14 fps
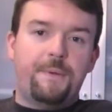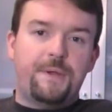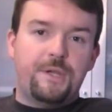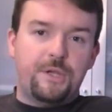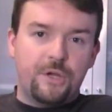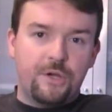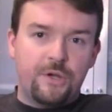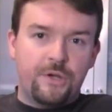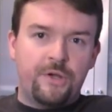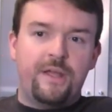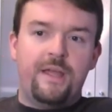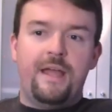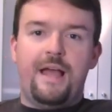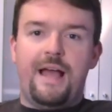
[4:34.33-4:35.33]
pure
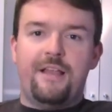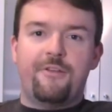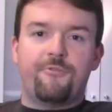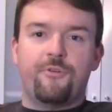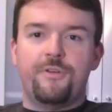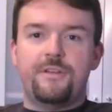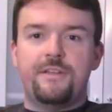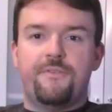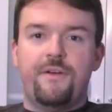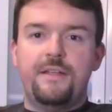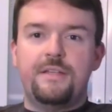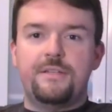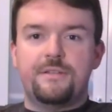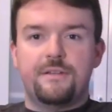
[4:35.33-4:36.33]
Android
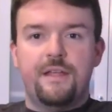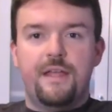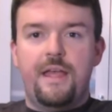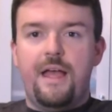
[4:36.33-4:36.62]
device.